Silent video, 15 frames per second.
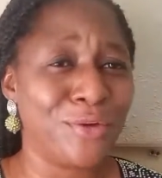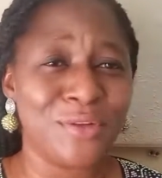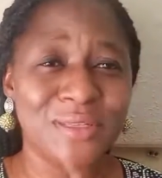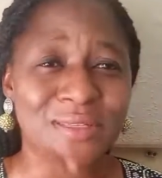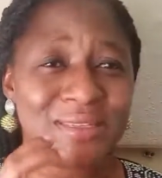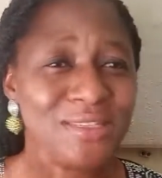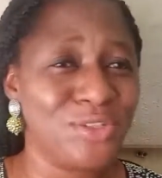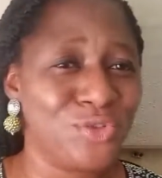
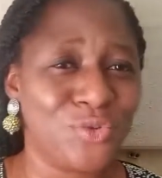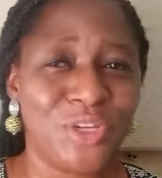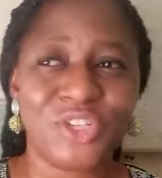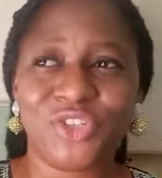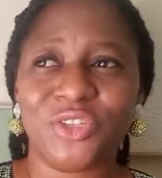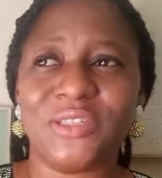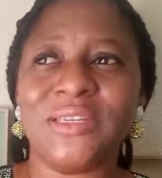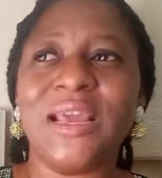
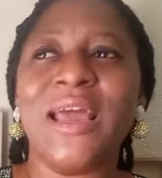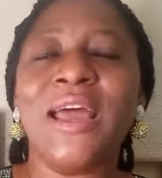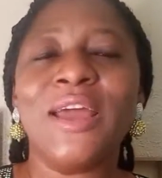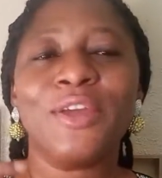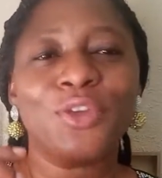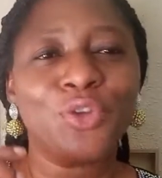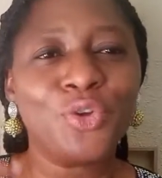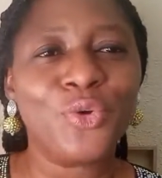Consideration,
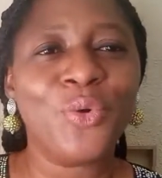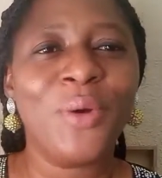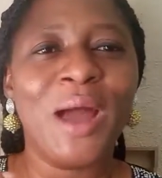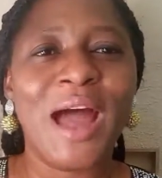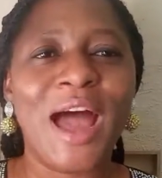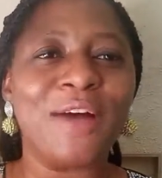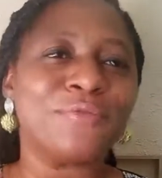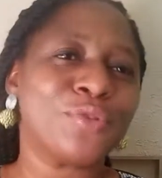you
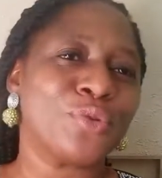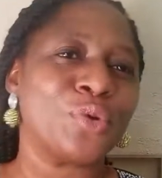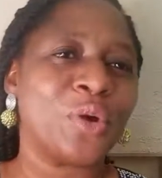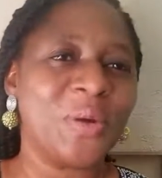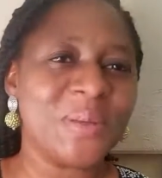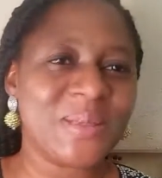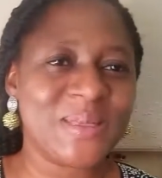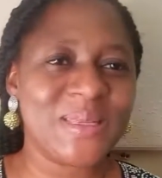have to
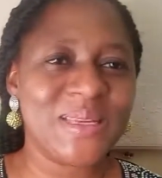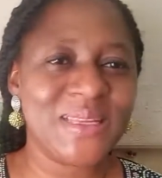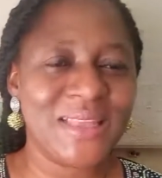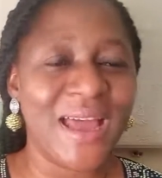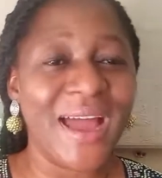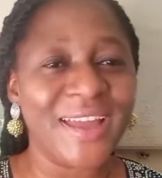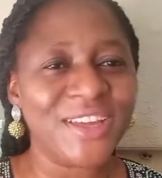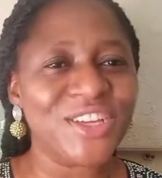
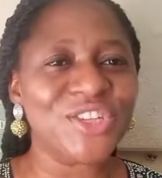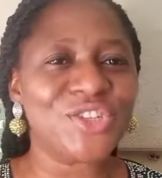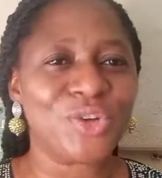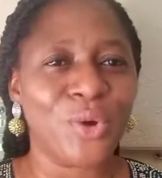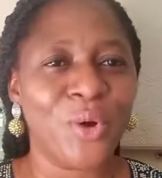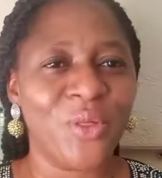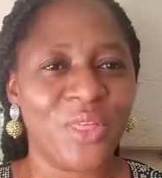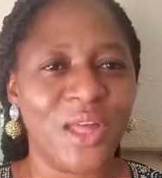consider
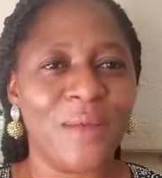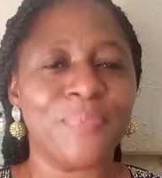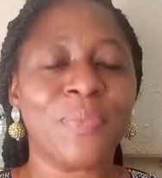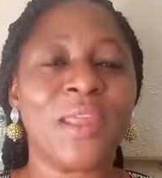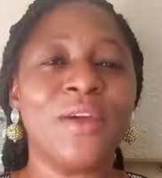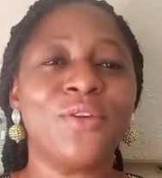each other.